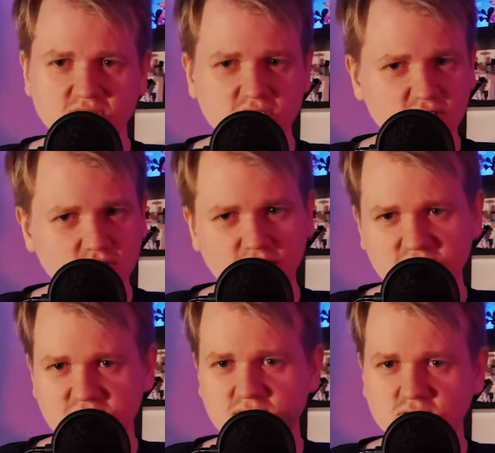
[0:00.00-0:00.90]
So,
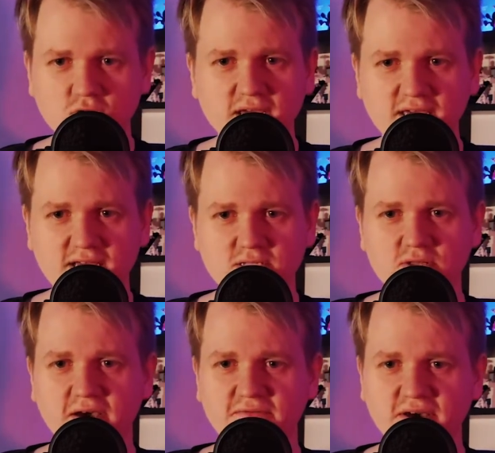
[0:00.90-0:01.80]
let's try and get to
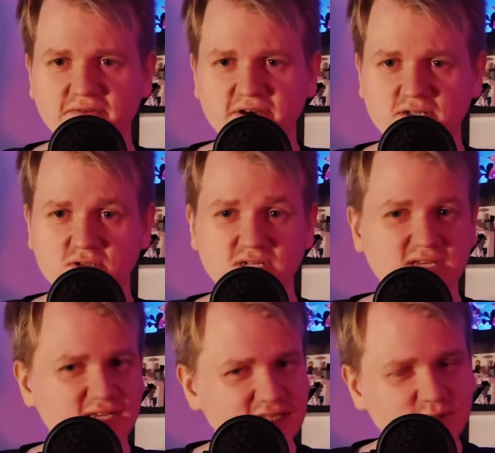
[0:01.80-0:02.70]
that 500.
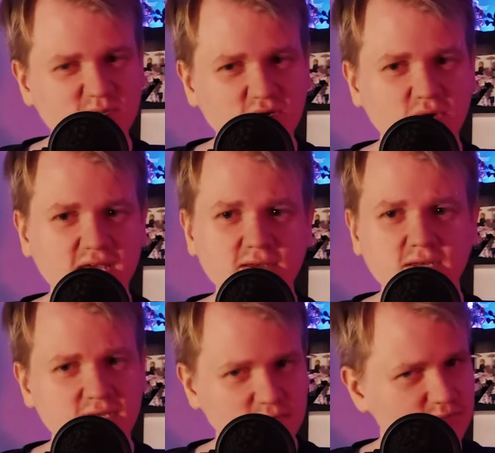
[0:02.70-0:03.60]
It's a bit away,
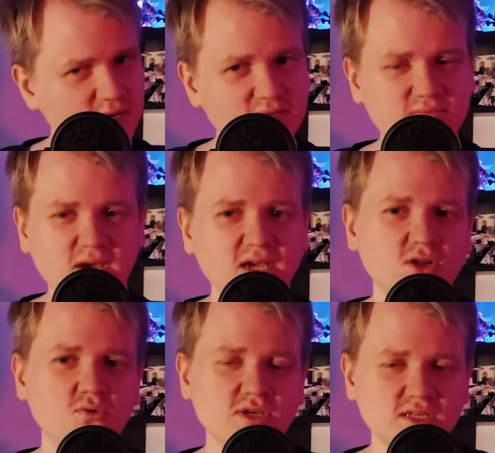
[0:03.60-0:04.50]
but I
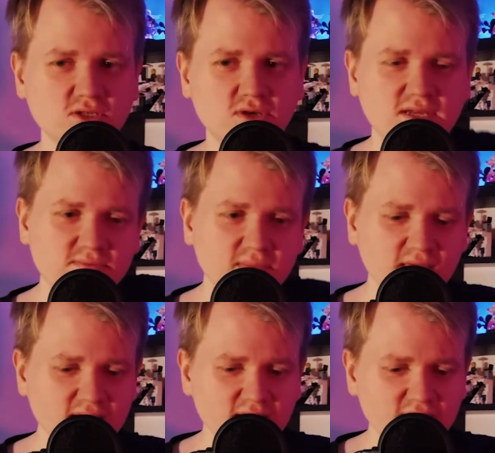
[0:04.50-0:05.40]
know we can do it.
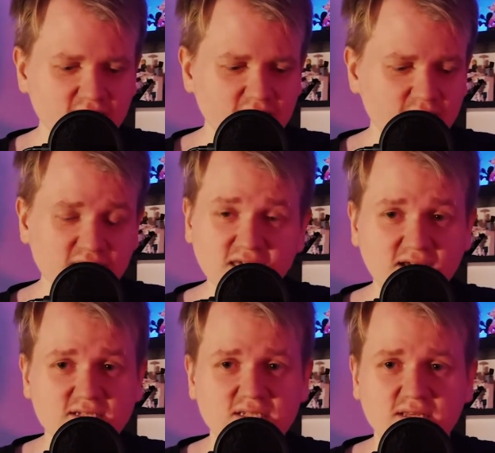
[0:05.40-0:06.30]
But
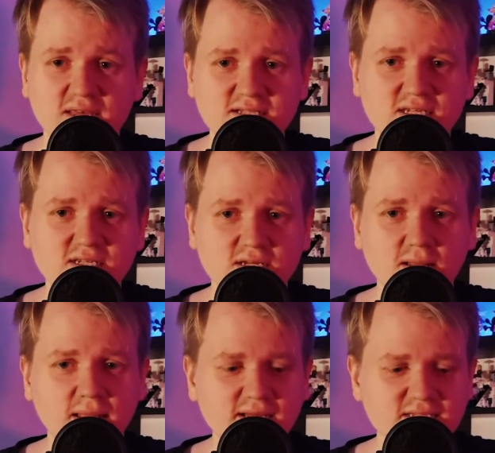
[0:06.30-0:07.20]
yes, that said,
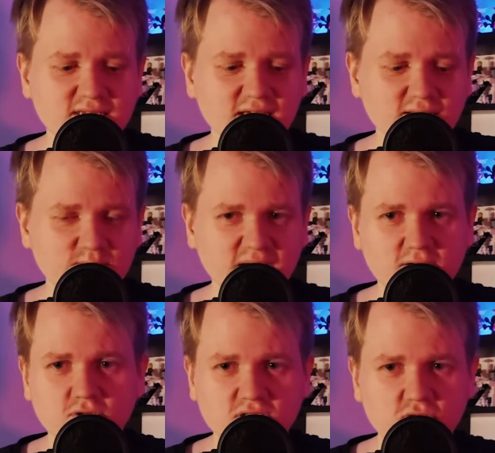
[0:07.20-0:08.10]
let's get
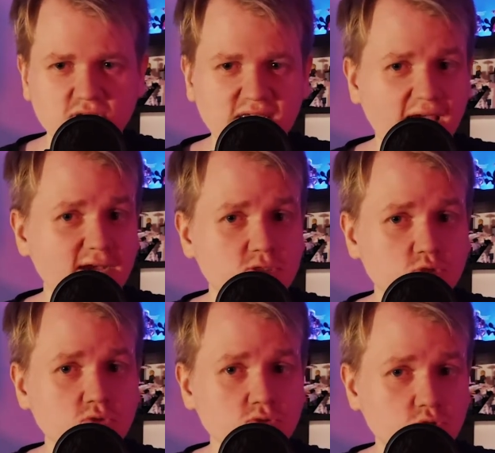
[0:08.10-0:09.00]
back into the
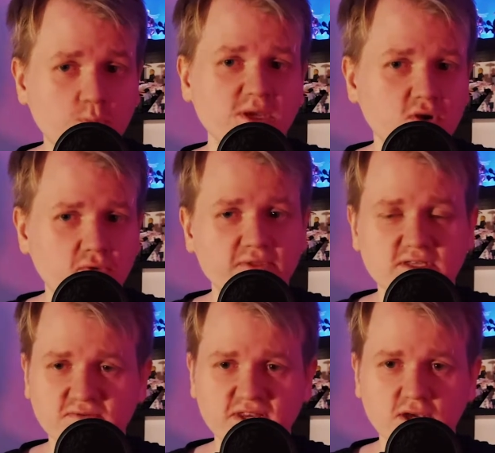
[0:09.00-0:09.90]
actual topic of
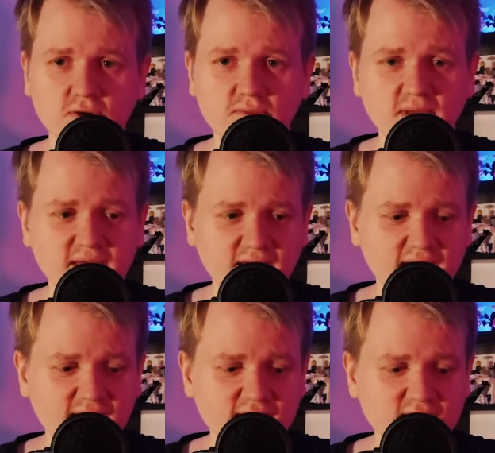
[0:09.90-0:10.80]
this video.
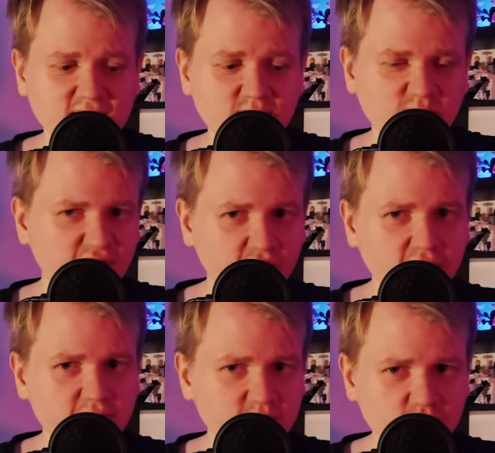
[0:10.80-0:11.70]
And before
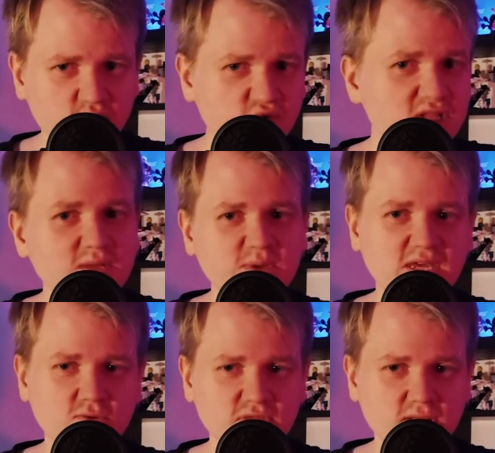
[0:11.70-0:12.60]
I really
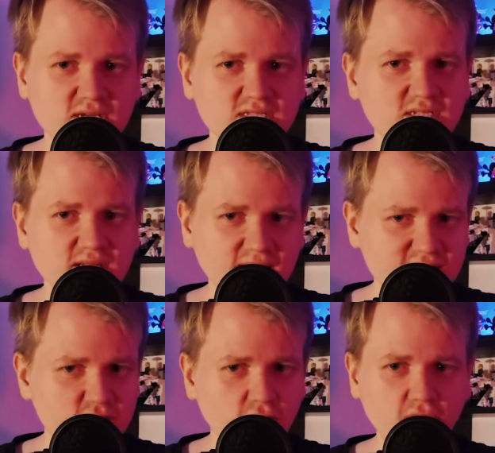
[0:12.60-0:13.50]
begin with the list,
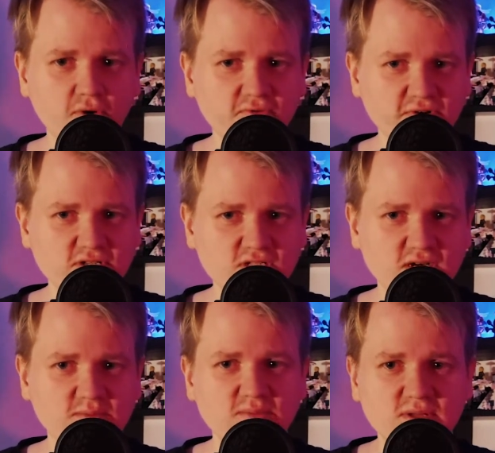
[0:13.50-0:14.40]
let's go over
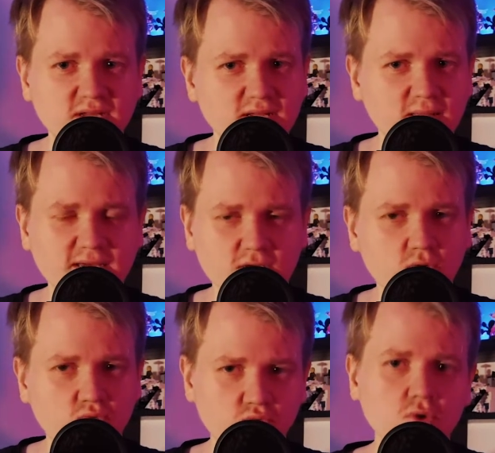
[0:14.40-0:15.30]
some
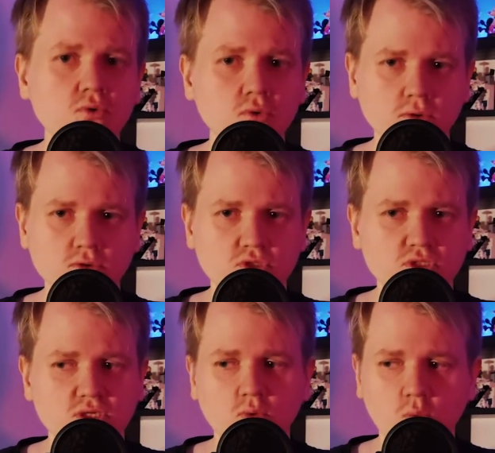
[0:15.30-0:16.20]
rules
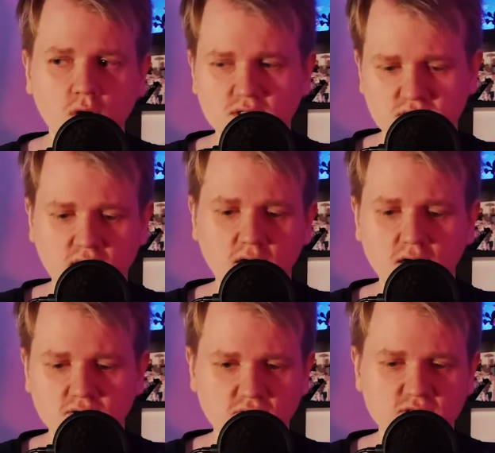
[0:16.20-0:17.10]
what
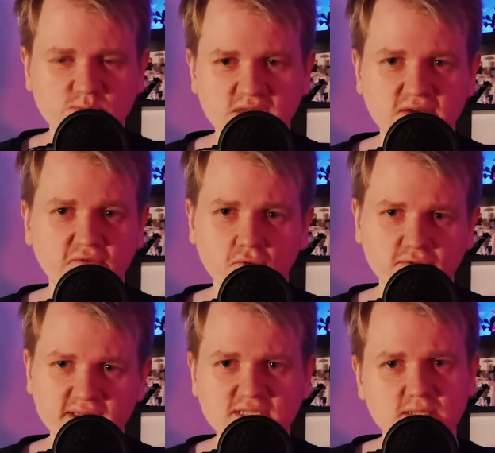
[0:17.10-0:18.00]
are going to be for
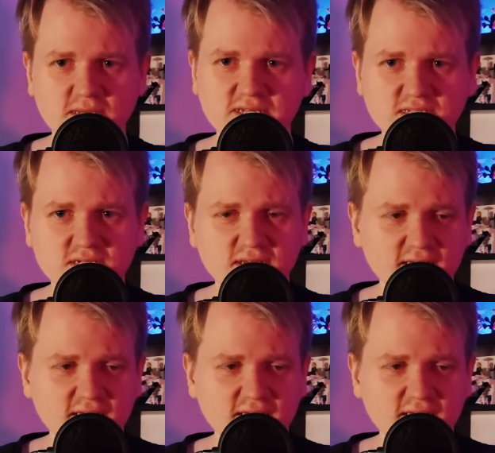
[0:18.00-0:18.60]
this list.